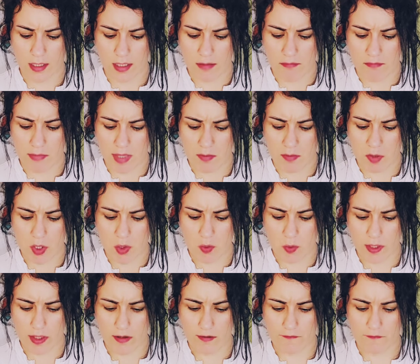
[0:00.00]
Maybe you
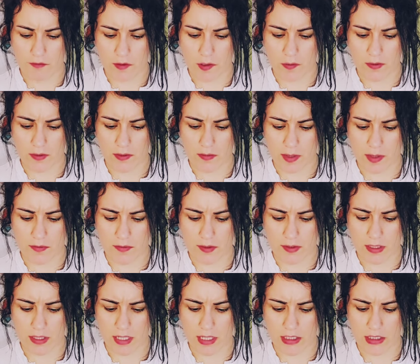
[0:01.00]
were confused about this
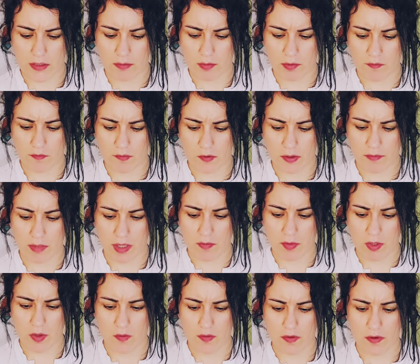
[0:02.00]
connection before. Maybe
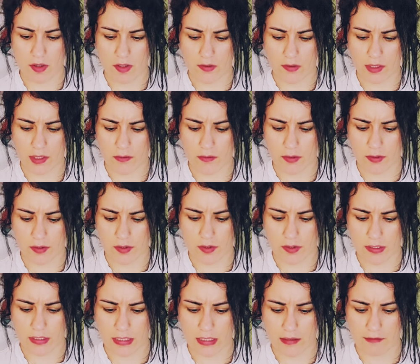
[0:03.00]
you thought it was
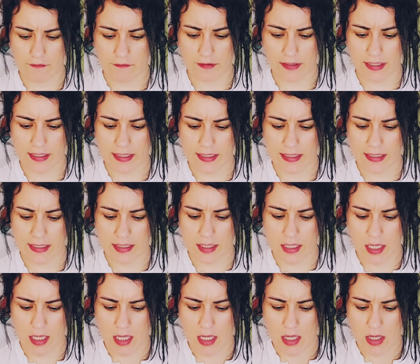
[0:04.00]
just like a fling
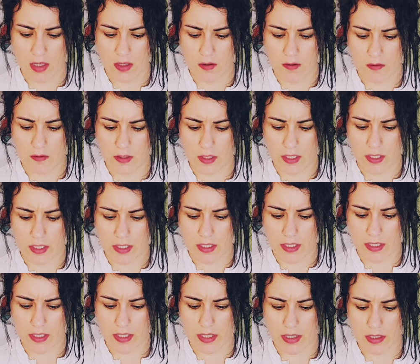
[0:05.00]

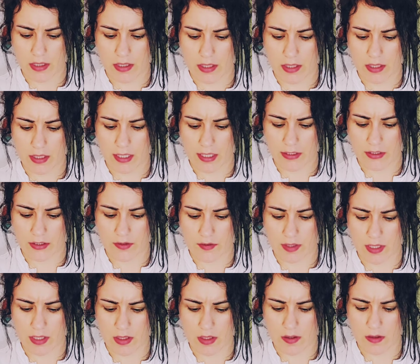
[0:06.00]
or a connection
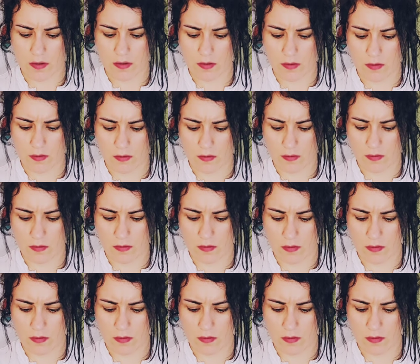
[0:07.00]
that you,